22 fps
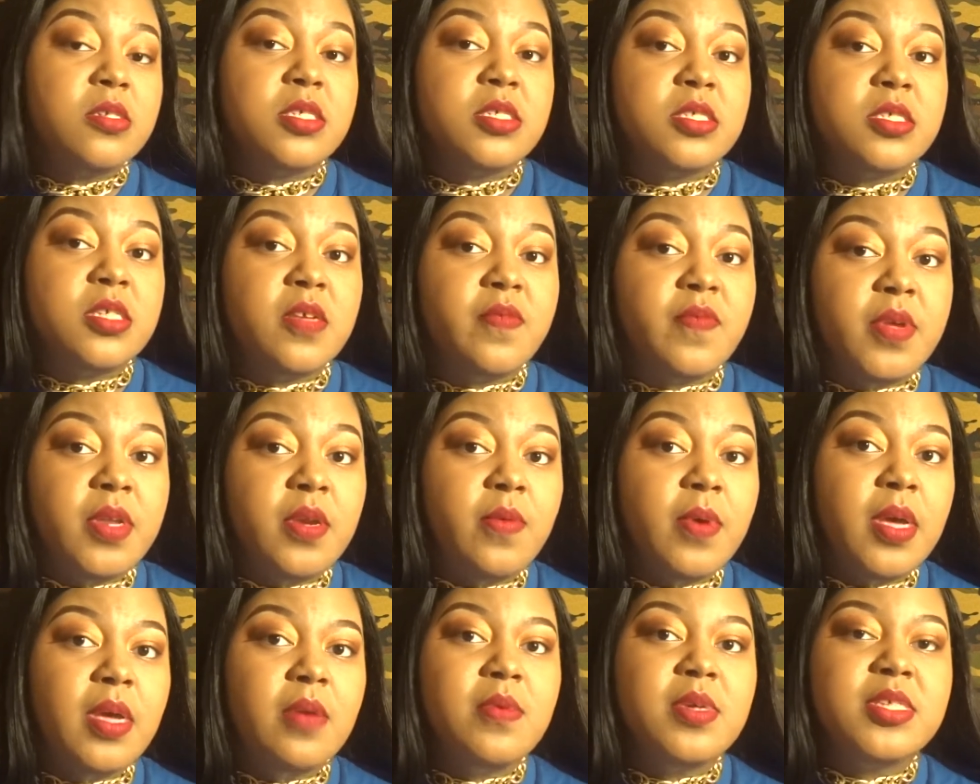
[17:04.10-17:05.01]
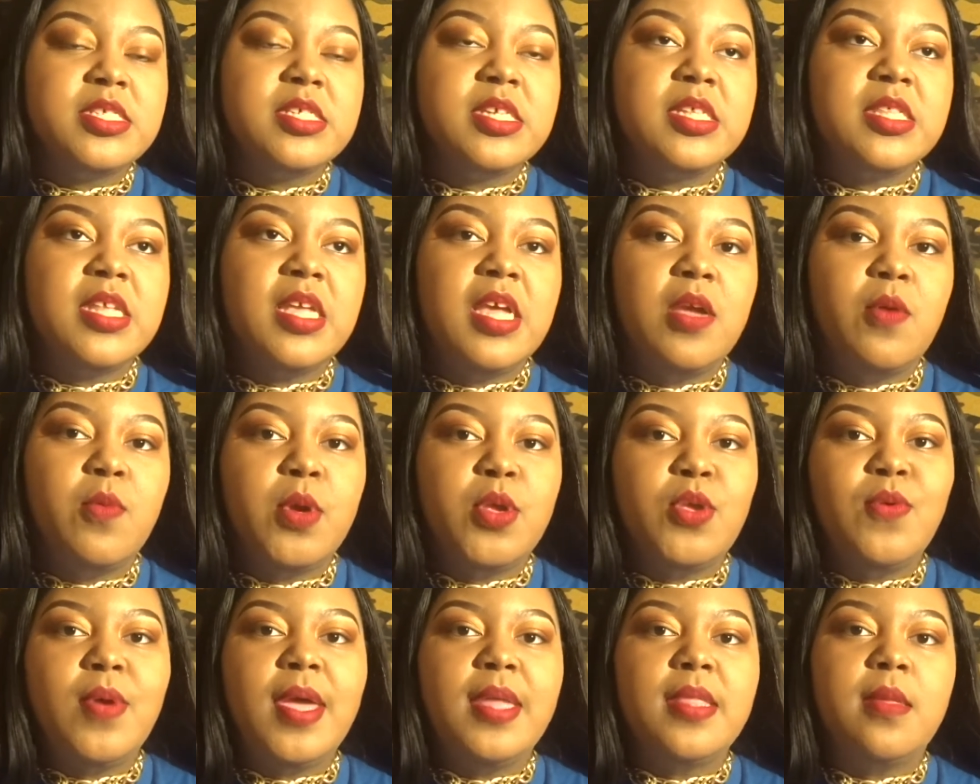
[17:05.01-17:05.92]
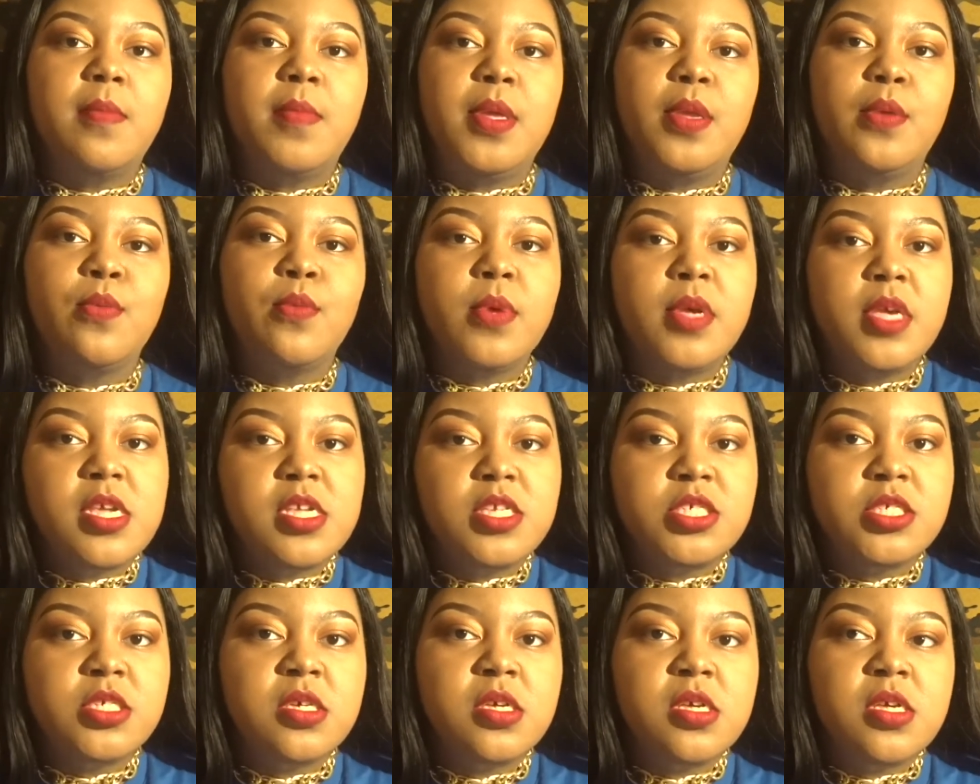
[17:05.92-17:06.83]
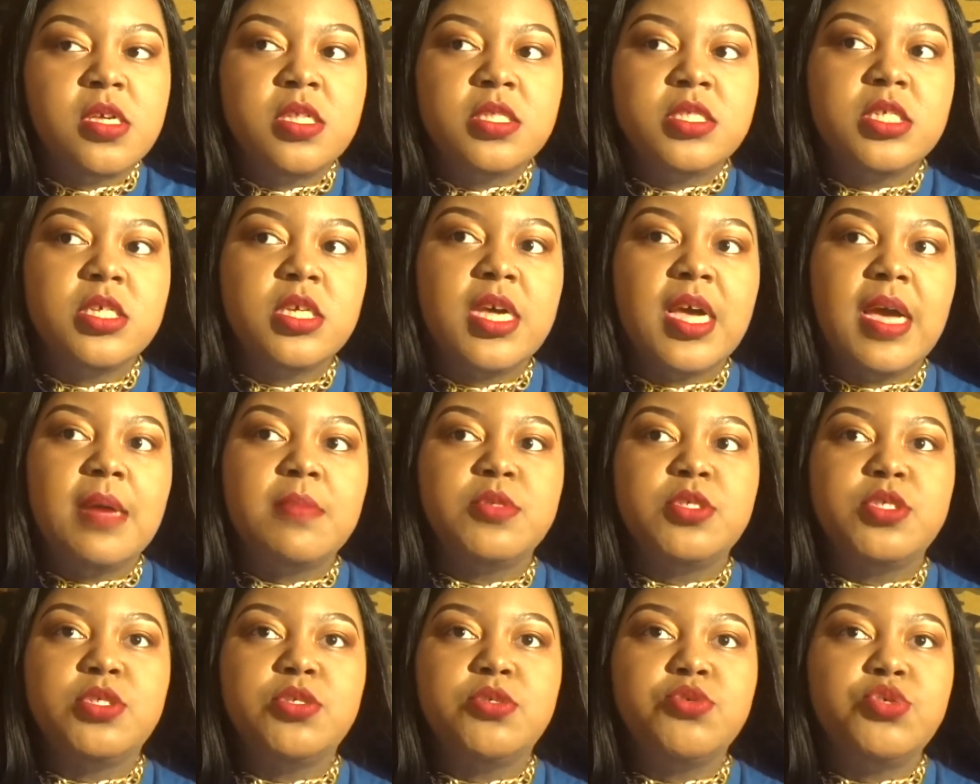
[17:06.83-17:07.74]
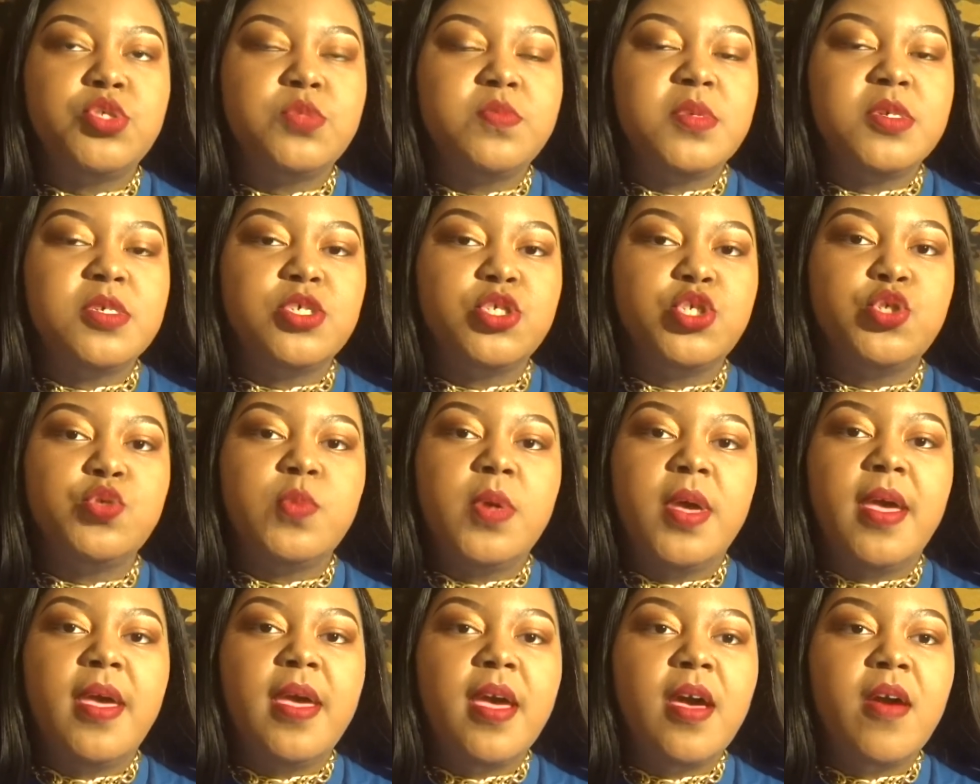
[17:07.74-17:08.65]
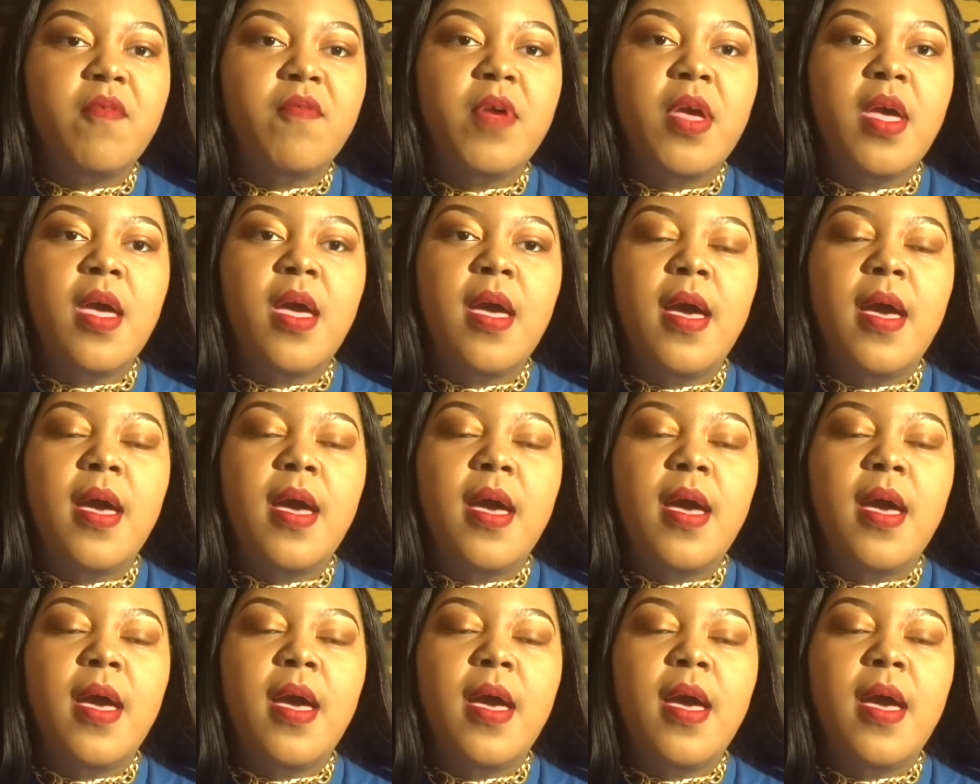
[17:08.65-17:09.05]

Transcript: and stuff anyway it wasn't a thing where you had to be rich to cop shoes because you would have